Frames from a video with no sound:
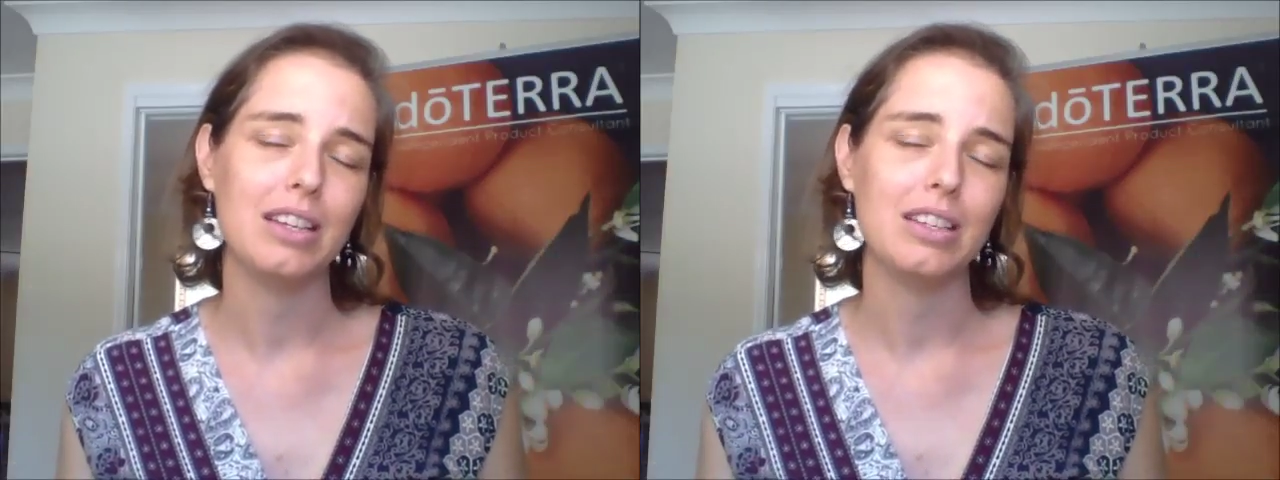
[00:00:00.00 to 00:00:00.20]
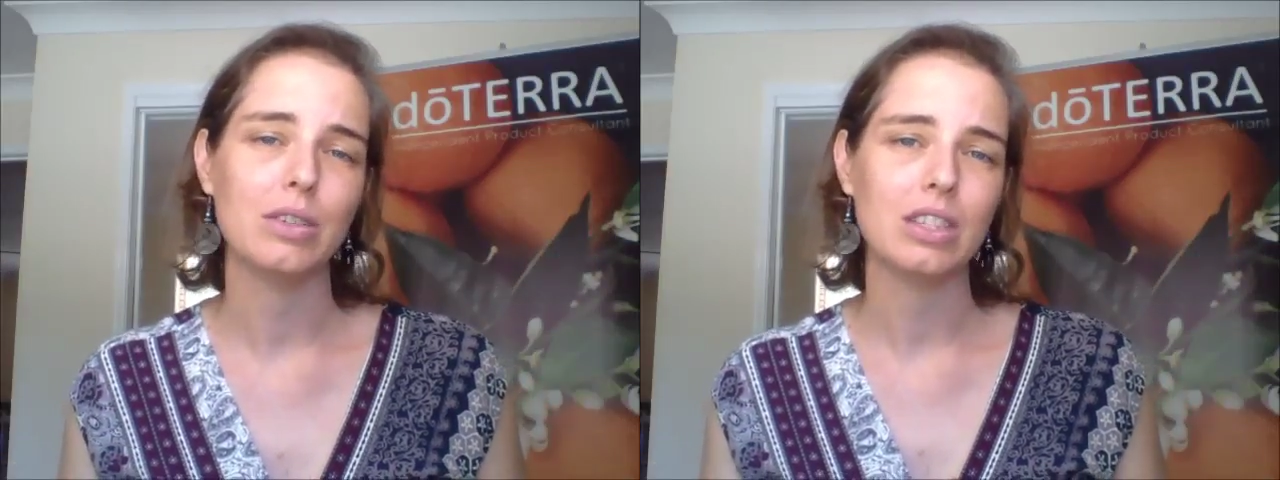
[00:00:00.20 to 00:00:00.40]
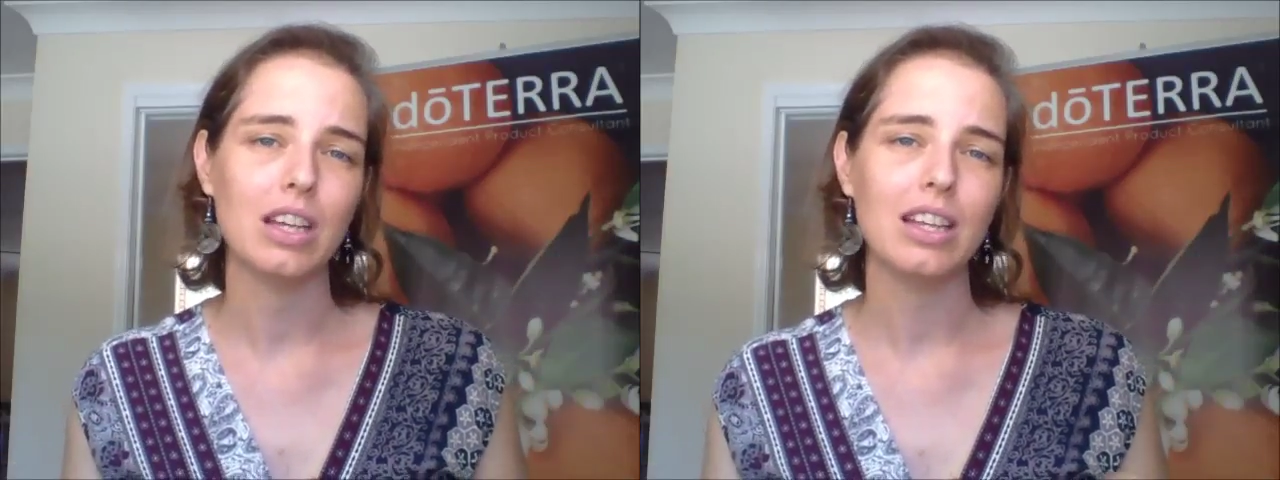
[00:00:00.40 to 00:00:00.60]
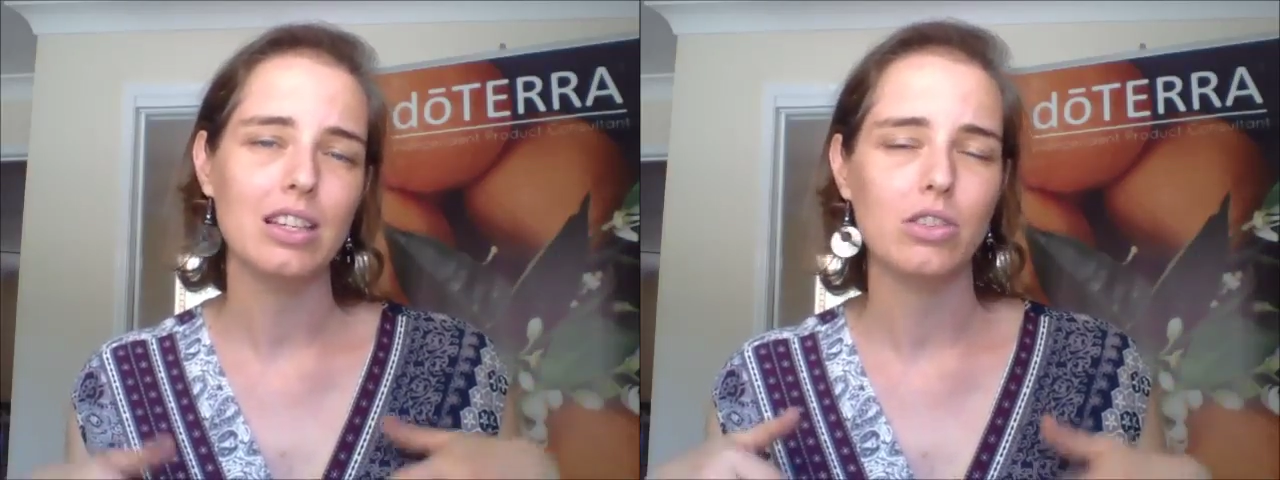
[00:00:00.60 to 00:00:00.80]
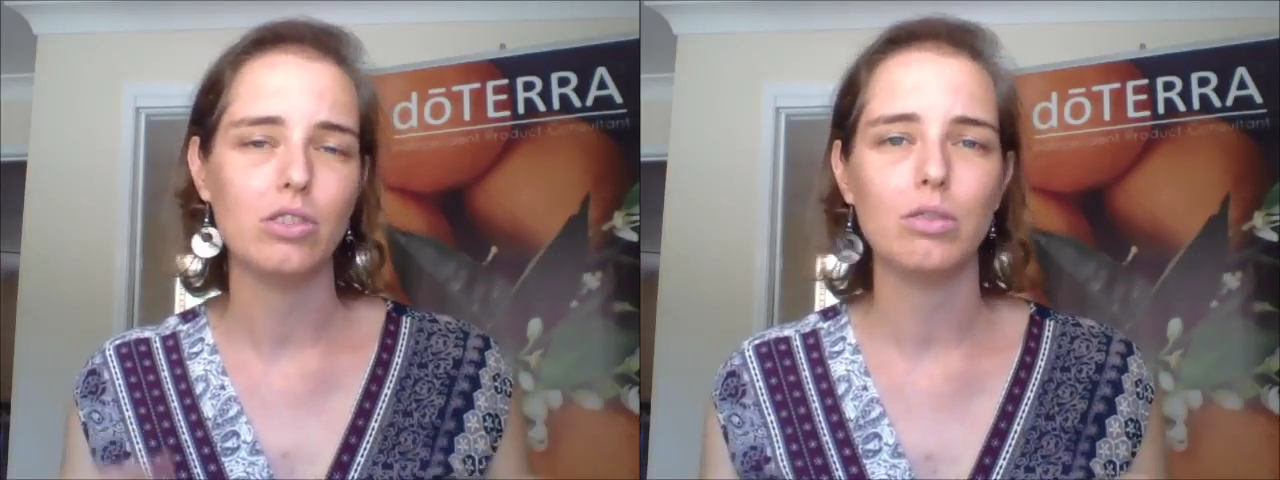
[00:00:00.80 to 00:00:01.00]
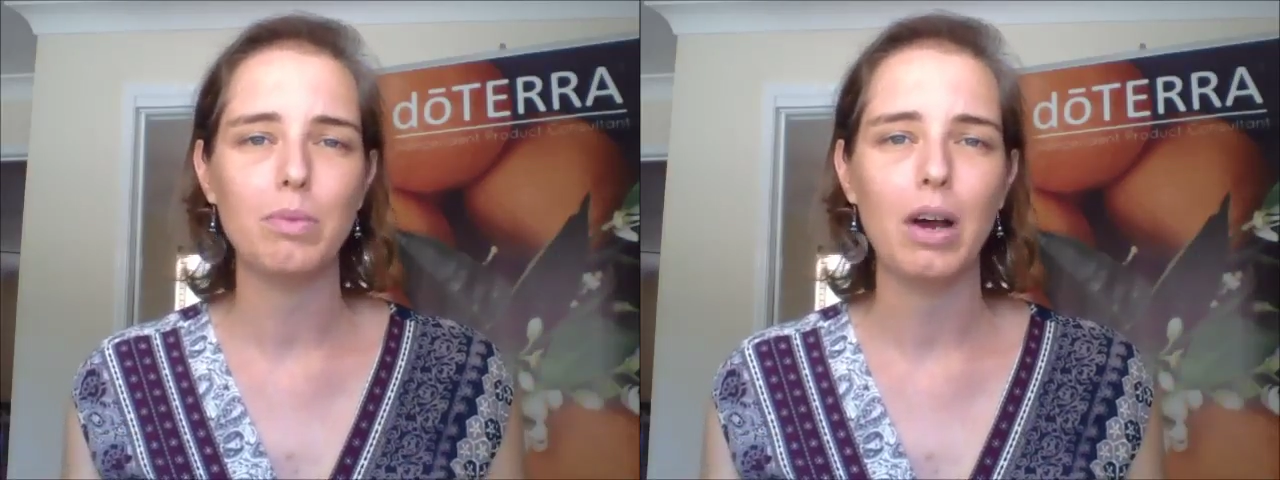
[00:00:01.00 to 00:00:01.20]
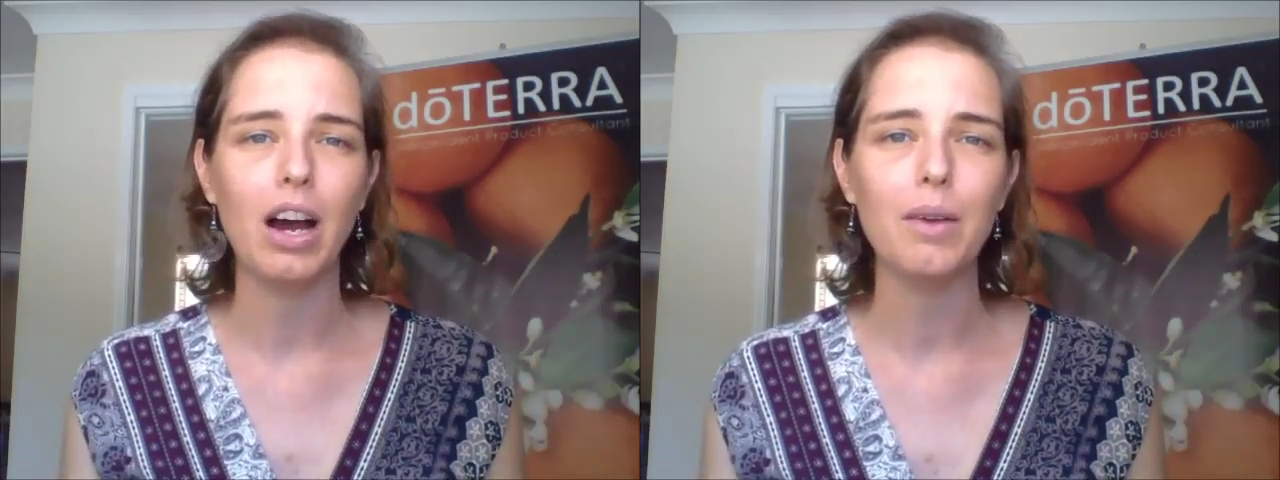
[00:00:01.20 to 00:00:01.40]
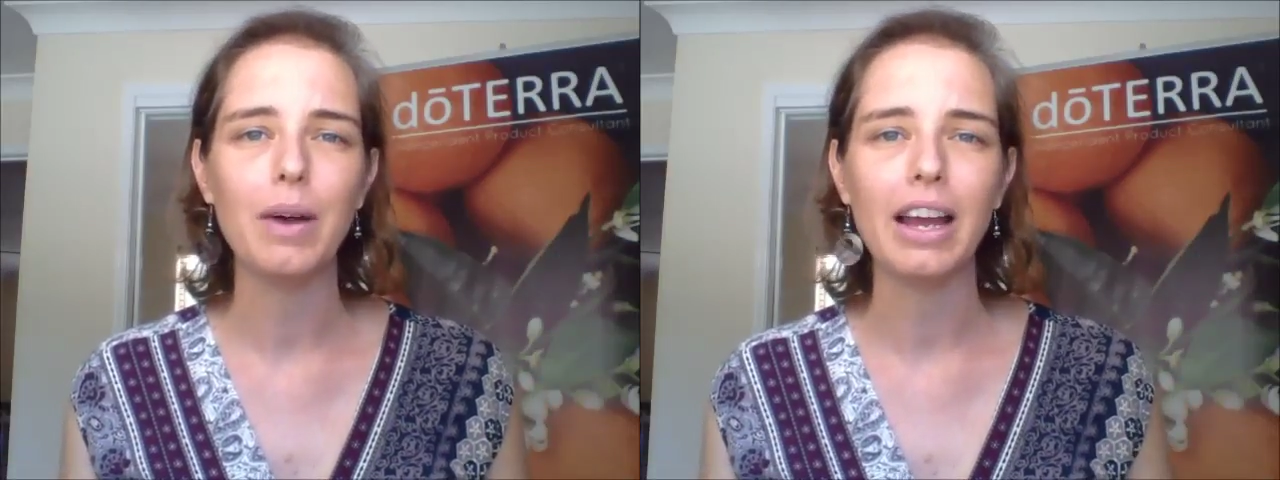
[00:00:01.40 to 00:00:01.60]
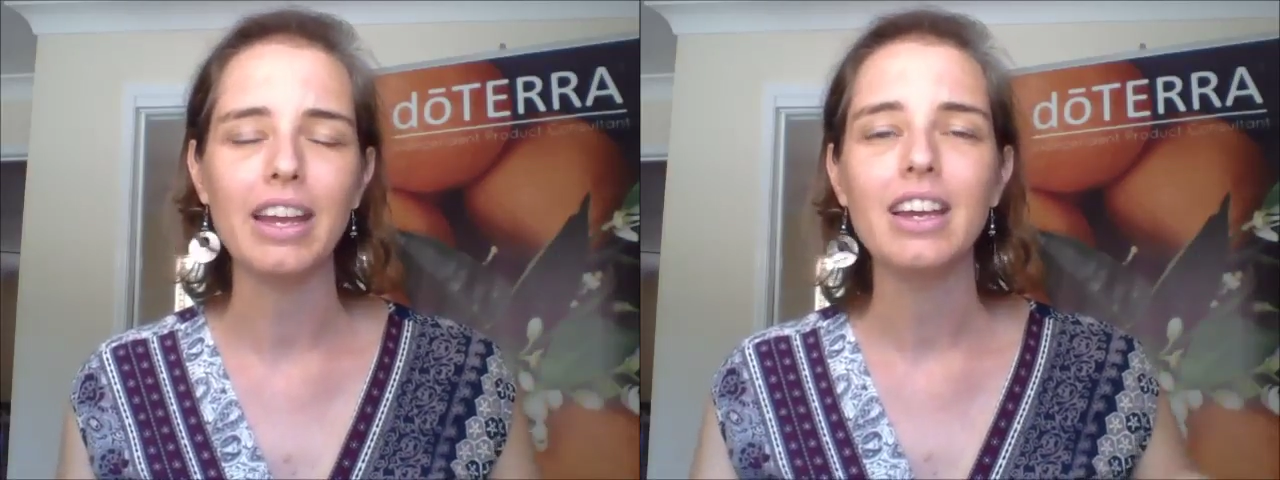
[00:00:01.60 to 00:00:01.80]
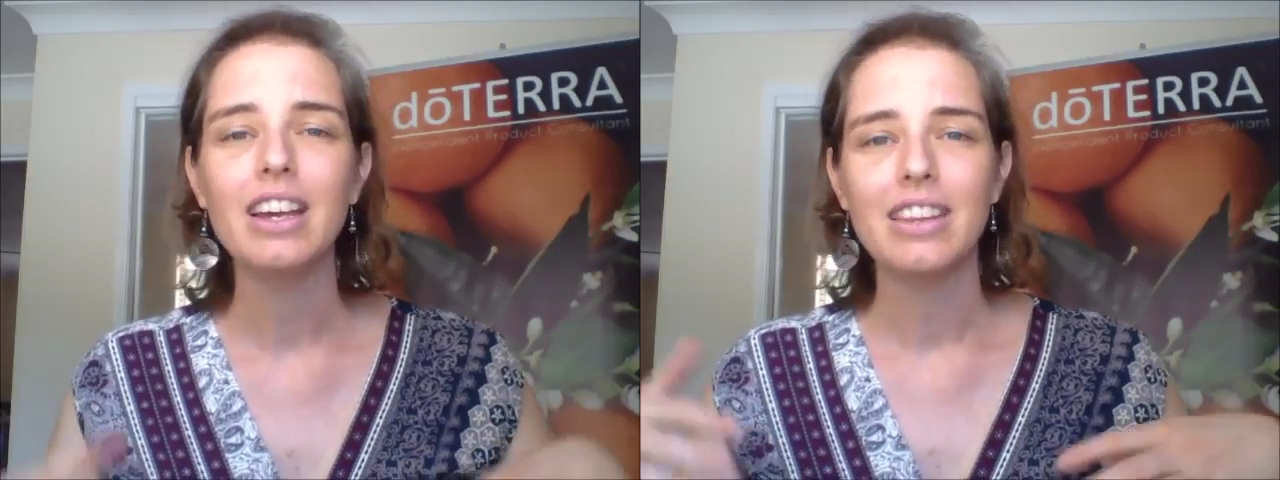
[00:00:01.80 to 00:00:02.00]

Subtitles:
So it's like this superhighway